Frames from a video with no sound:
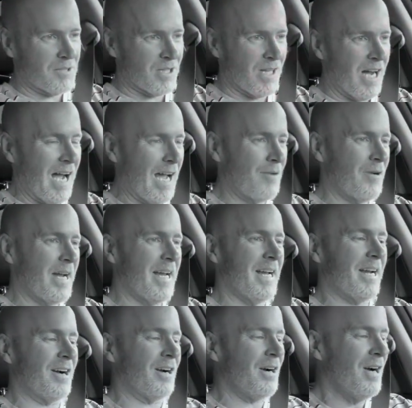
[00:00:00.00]
to the highway
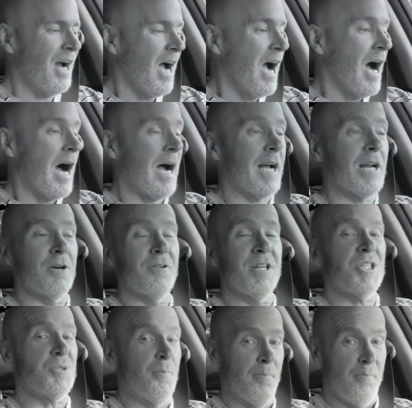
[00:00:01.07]
here. I'm gonna
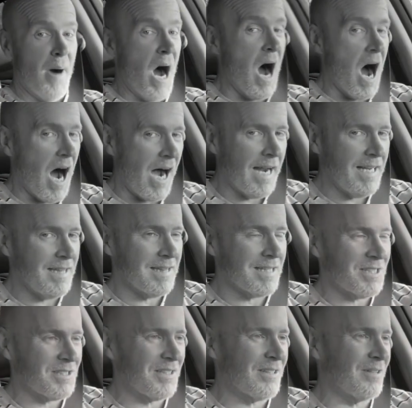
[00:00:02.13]
reach behind the
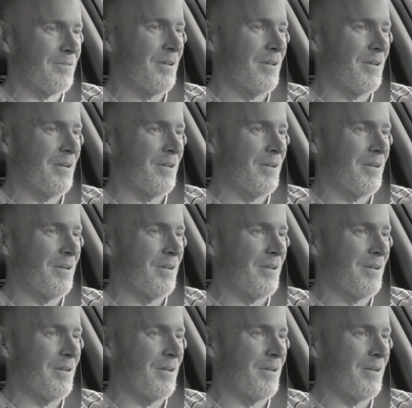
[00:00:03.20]
steering